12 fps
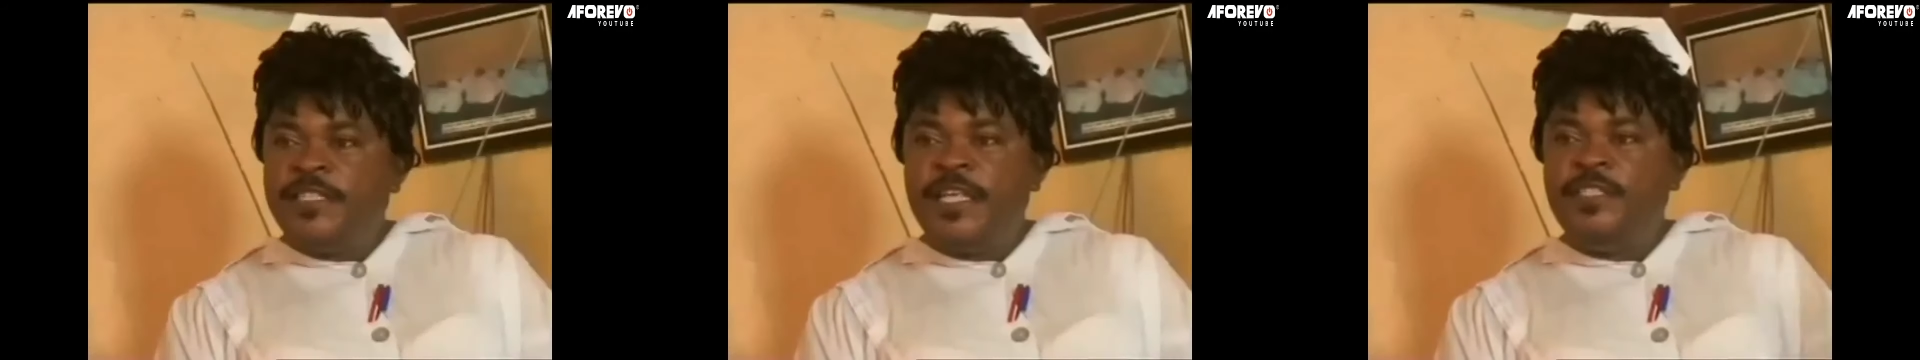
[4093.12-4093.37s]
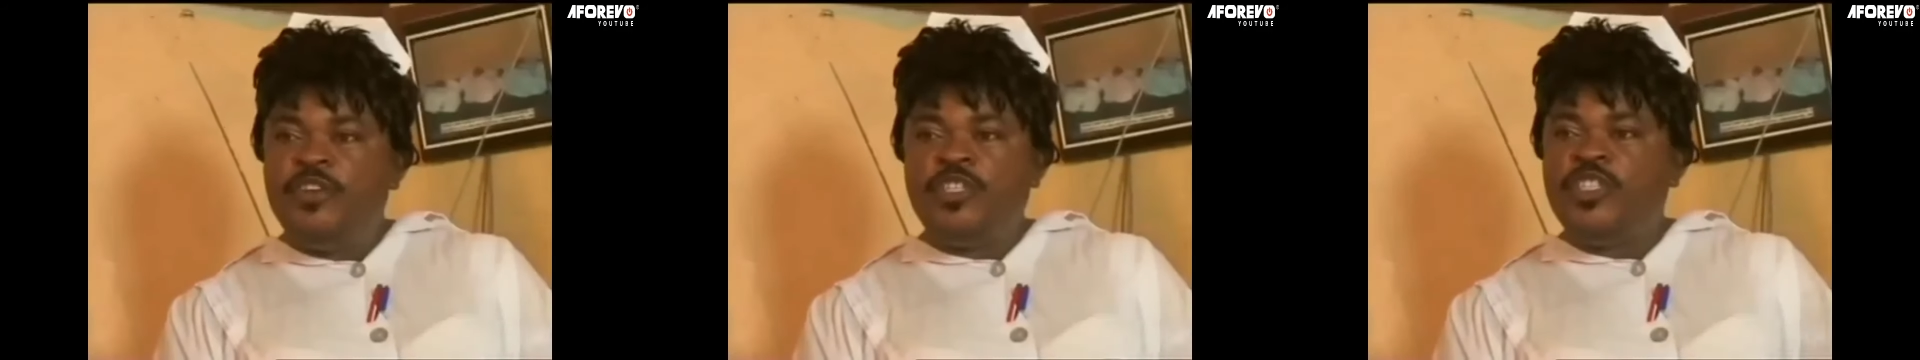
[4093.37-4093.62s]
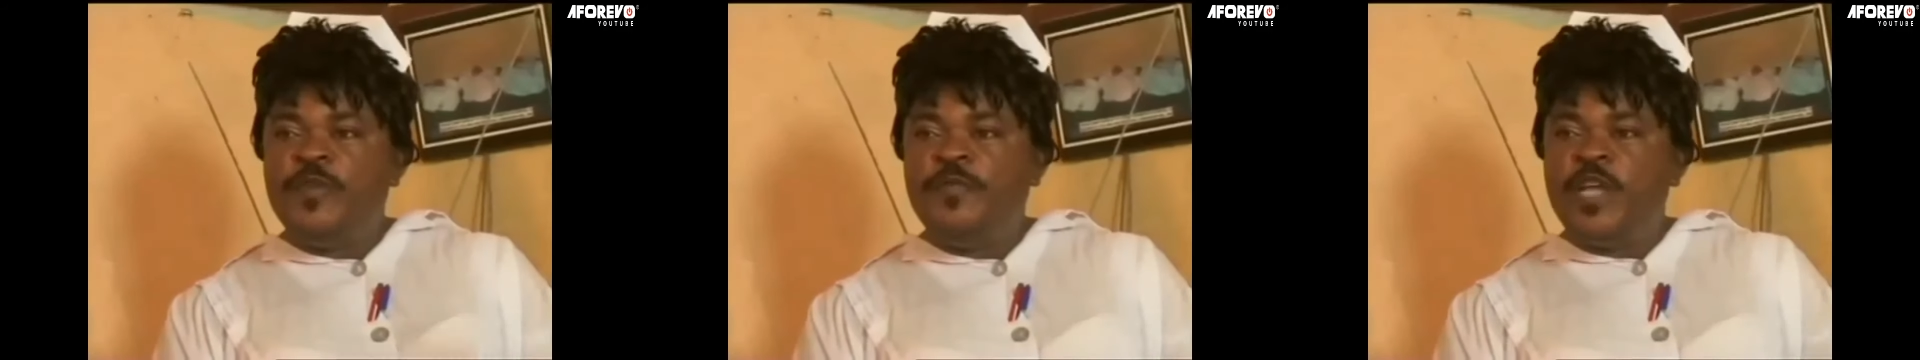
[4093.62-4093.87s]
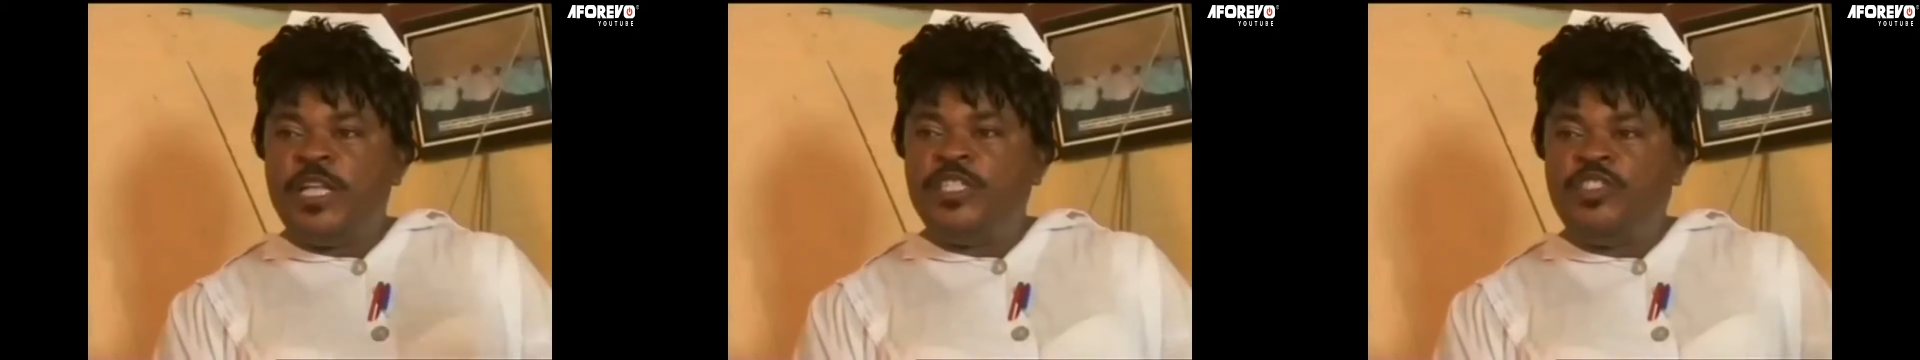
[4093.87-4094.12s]
As they just
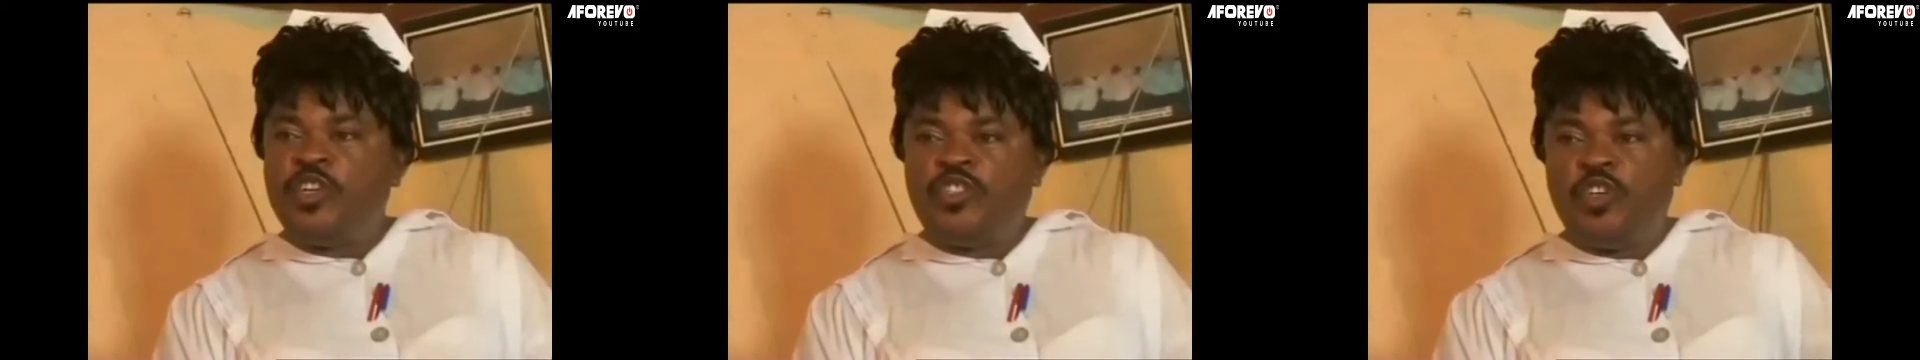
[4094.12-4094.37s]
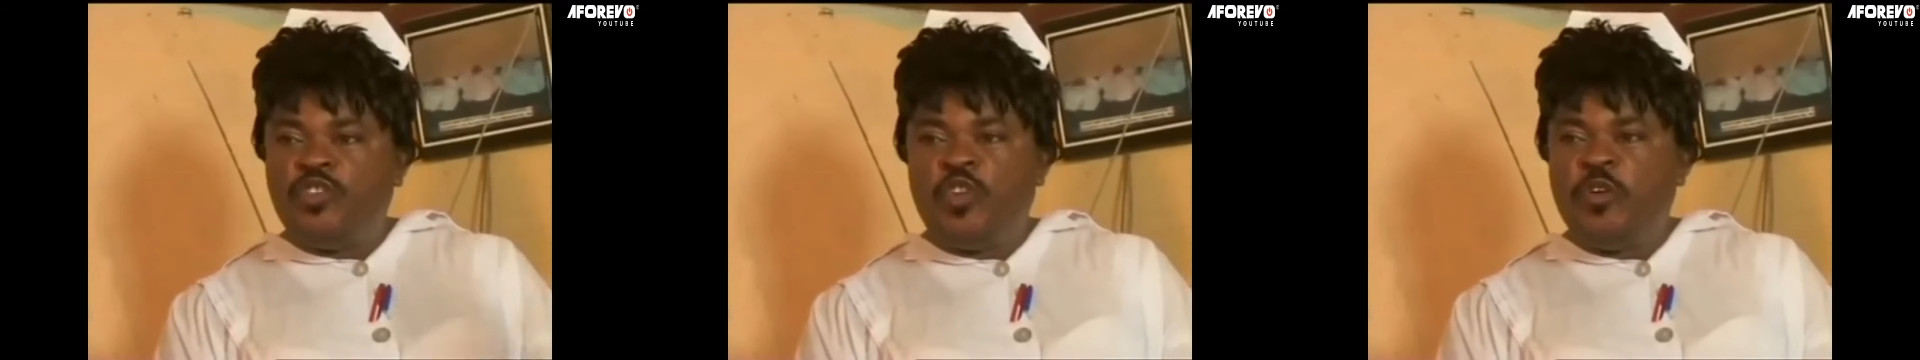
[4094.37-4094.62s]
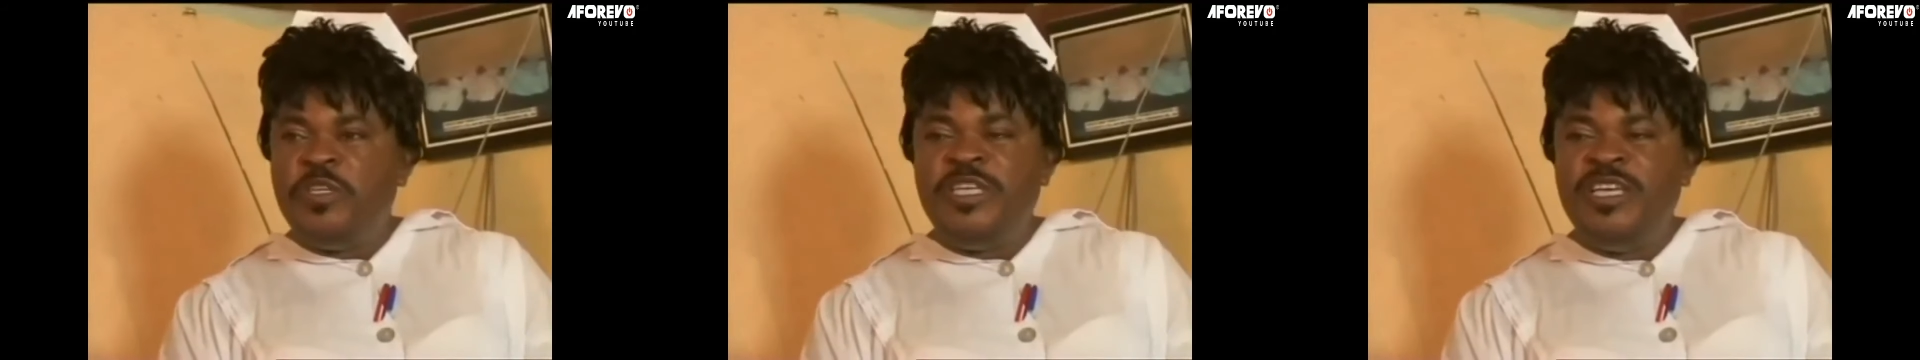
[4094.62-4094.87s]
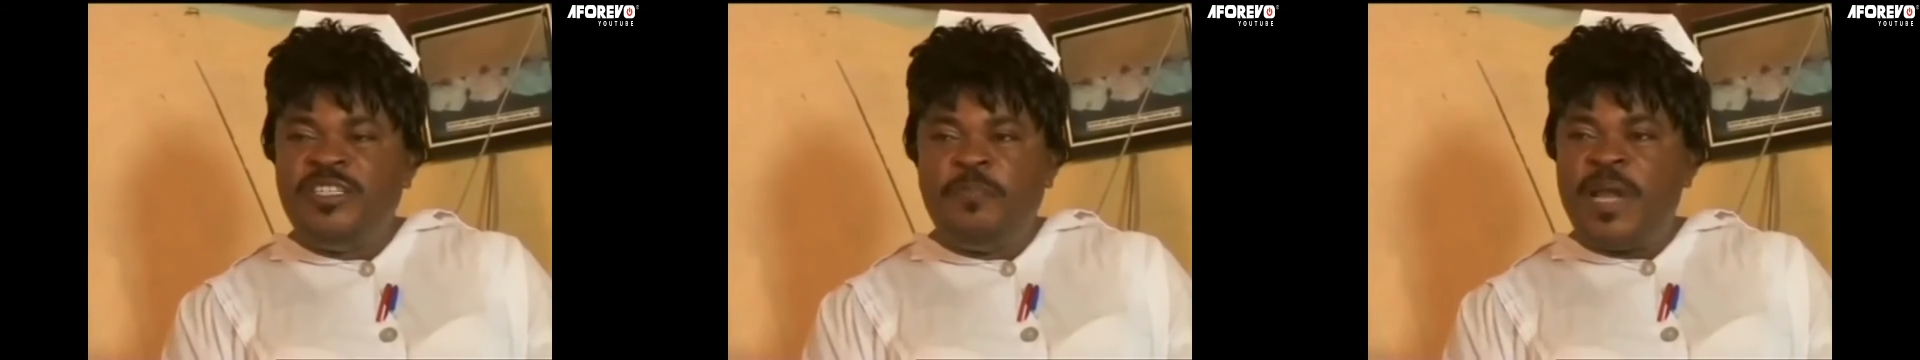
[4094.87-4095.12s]
give you that instruction, don't
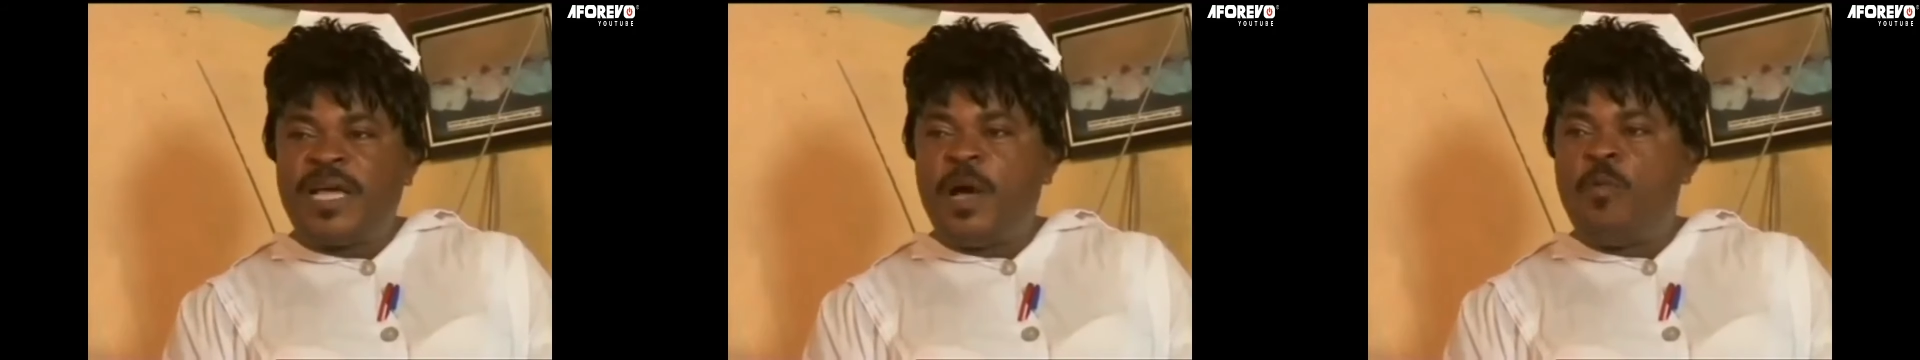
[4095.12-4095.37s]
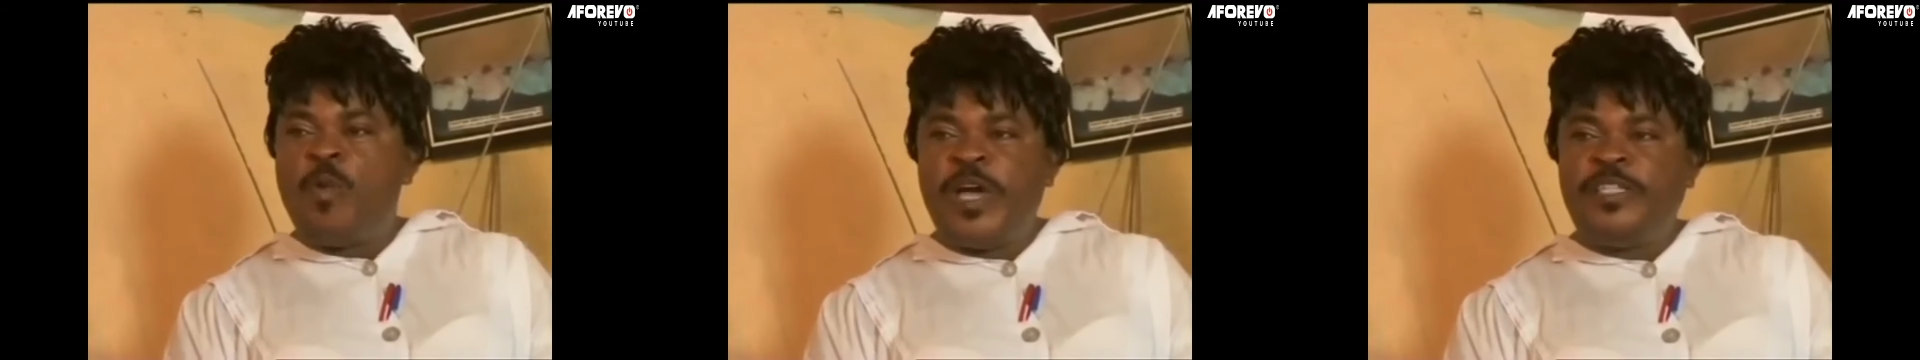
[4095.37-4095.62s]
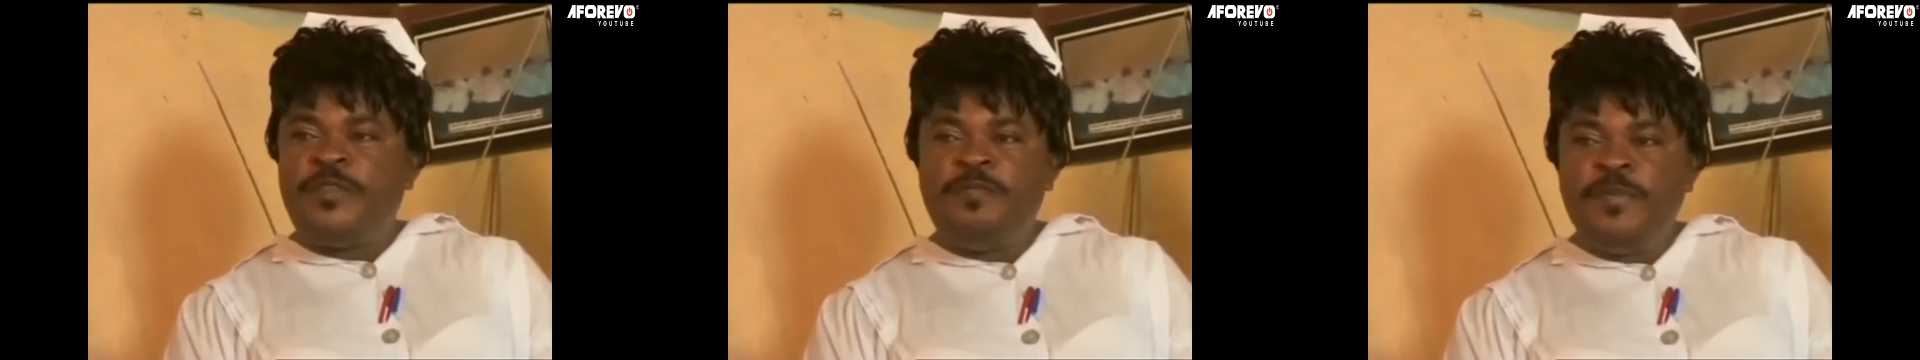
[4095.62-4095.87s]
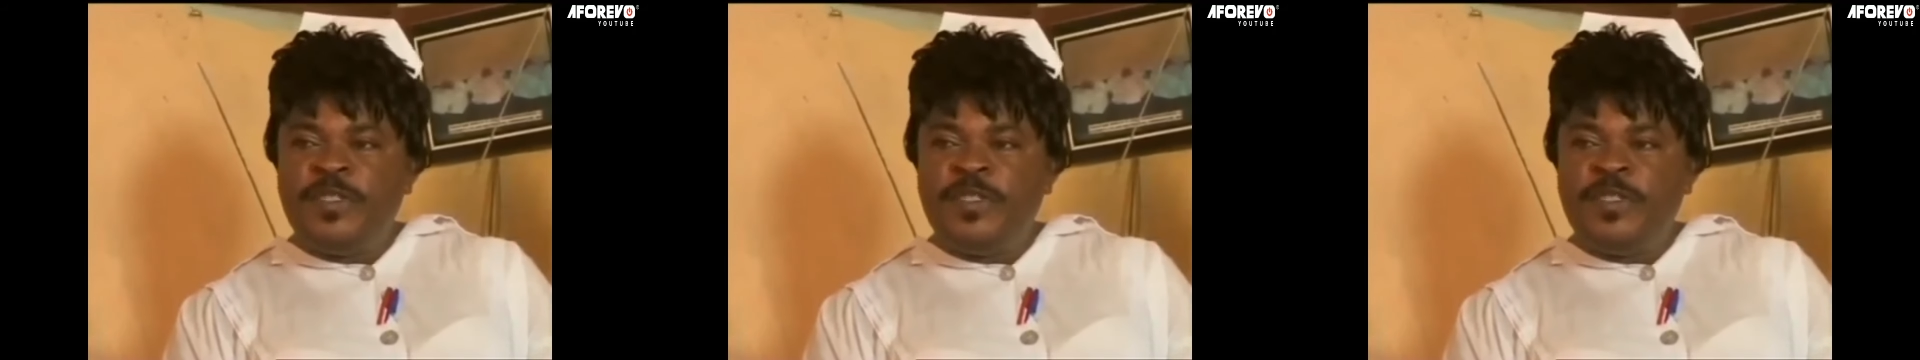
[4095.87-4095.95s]
eat black and white